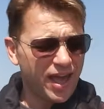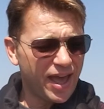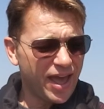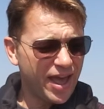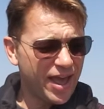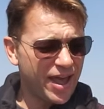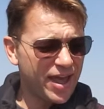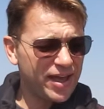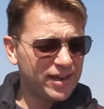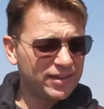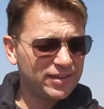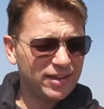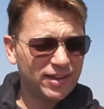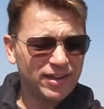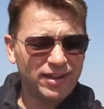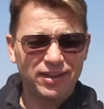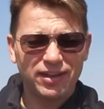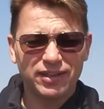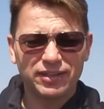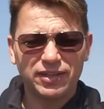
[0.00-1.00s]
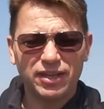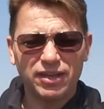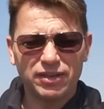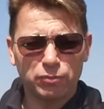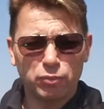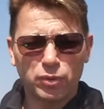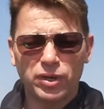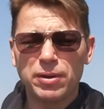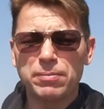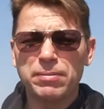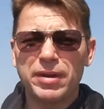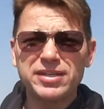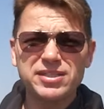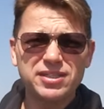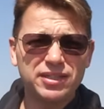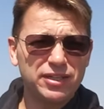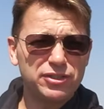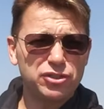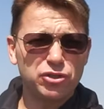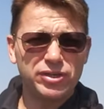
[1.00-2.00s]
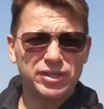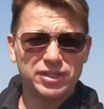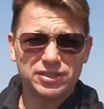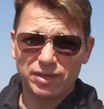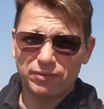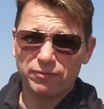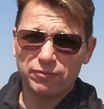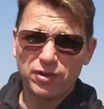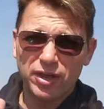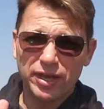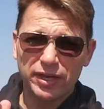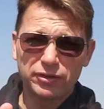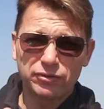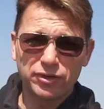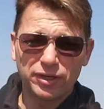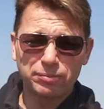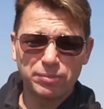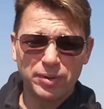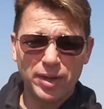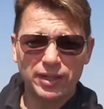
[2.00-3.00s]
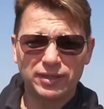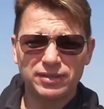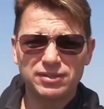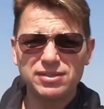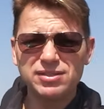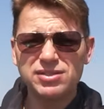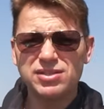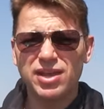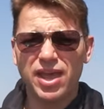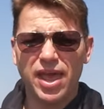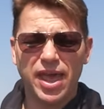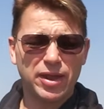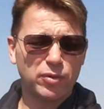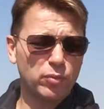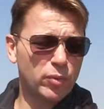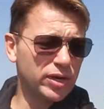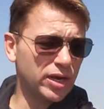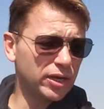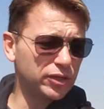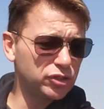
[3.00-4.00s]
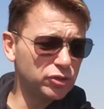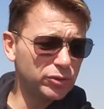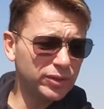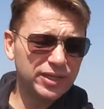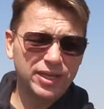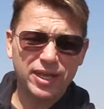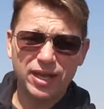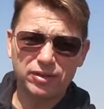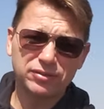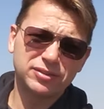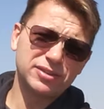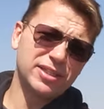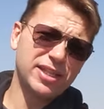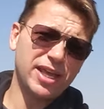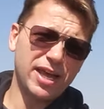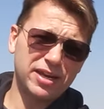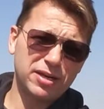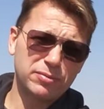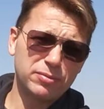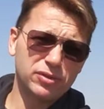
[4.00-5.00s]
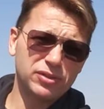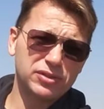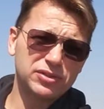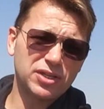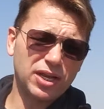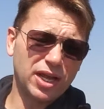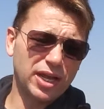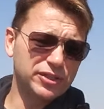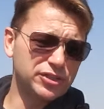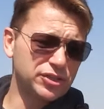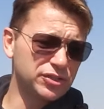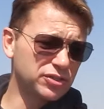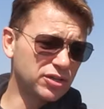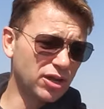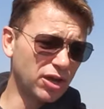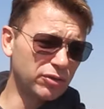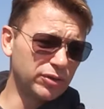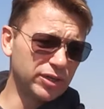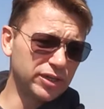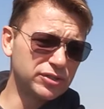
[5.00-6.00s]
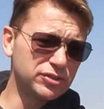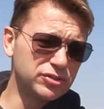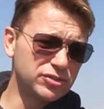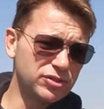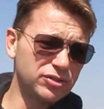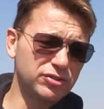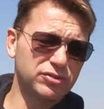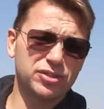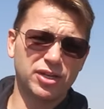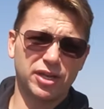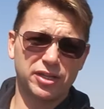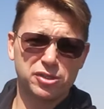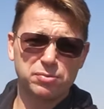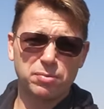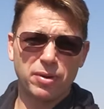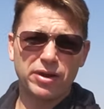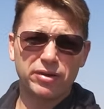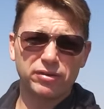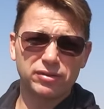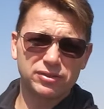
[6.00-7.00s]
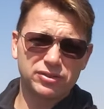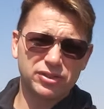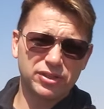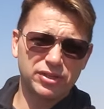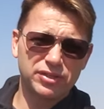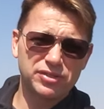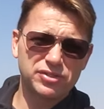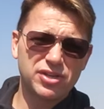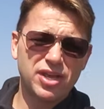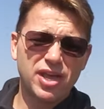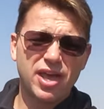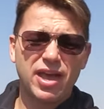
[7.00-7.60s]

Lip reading: And yeah, what I'm basically doing is I'm flying grid patterns, and when I do encounter the animals, I just go into tight spiral turns.